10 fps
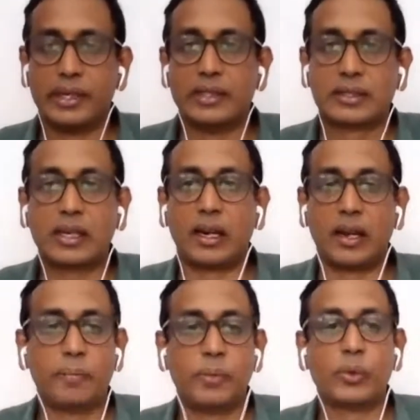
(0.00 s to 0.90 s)
is
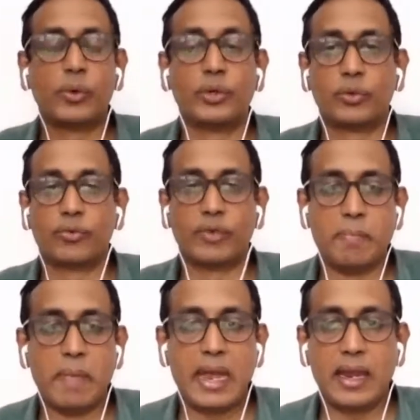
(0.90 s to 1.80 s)
Colombo going to
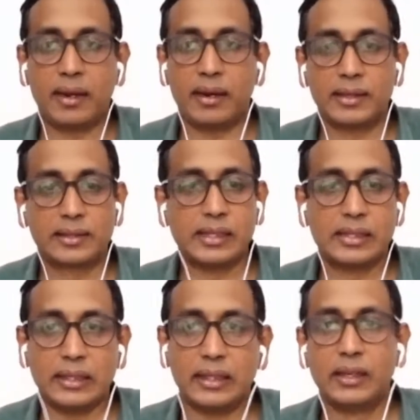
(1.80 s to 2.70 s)
remain a
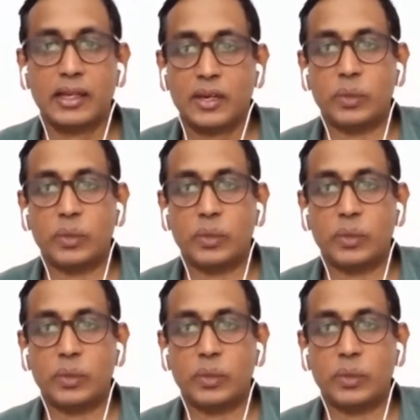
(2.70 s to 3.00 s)
city